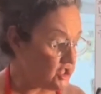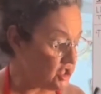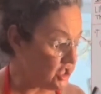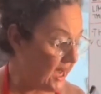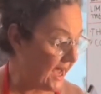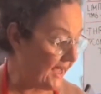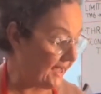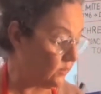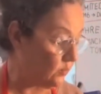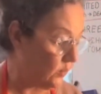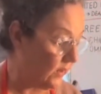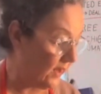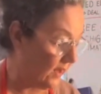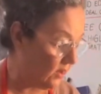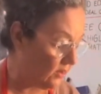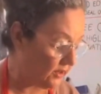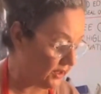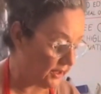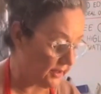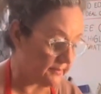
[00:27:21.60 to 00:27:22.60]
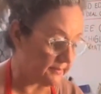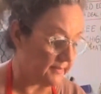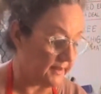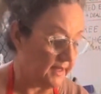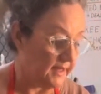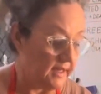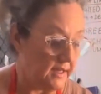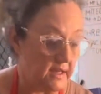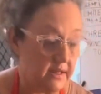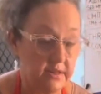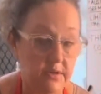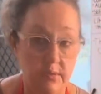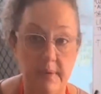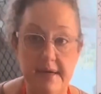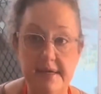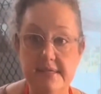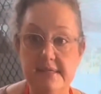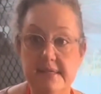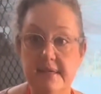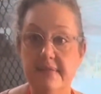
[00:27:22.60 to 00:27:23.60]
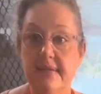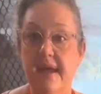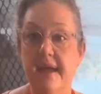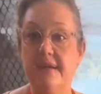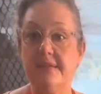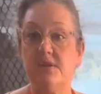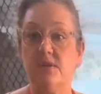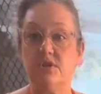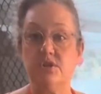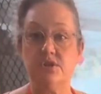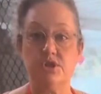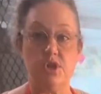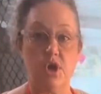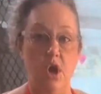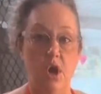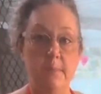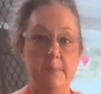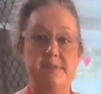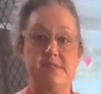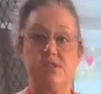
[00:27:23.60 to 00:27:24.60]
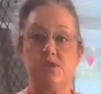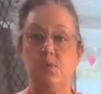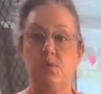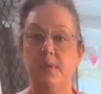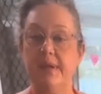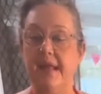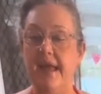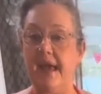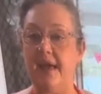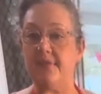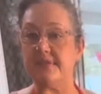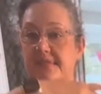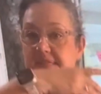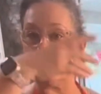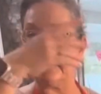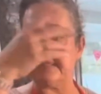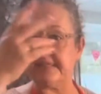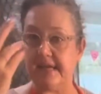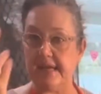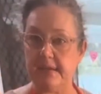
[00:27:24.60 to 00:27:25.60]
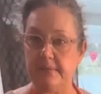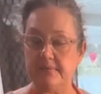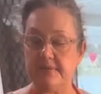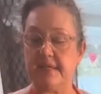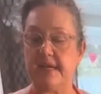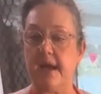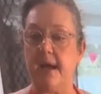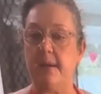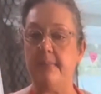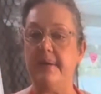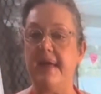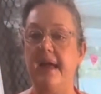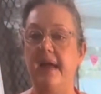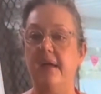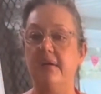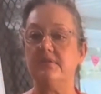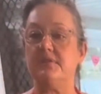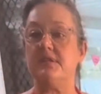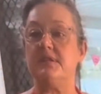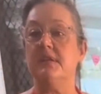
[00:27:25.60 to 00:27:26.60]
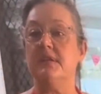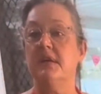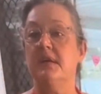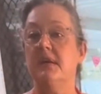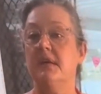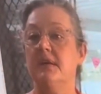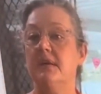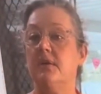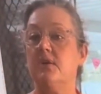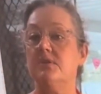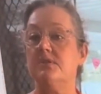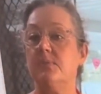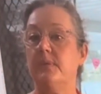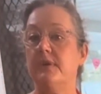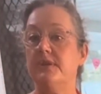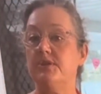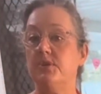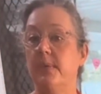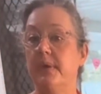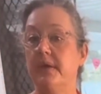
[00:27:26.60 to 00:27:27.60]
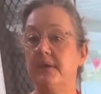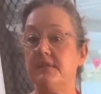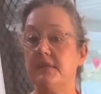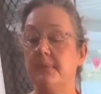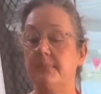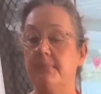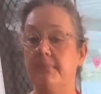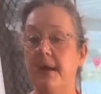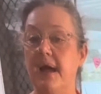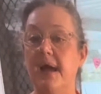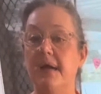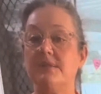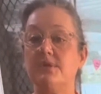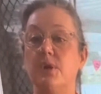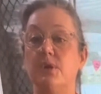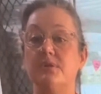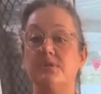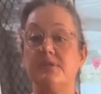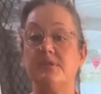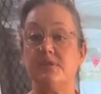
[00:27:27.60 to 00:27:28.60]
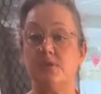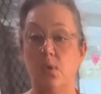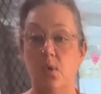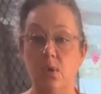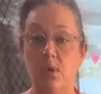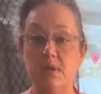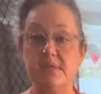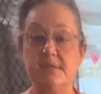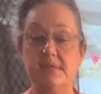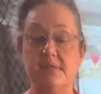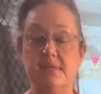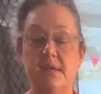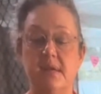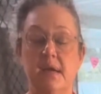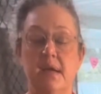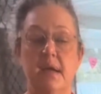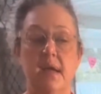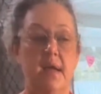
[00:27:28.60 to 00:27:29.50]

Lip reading: Jay, welcome. The reason that is on top is to allow the steam to come out, because we're doing a tomato sauce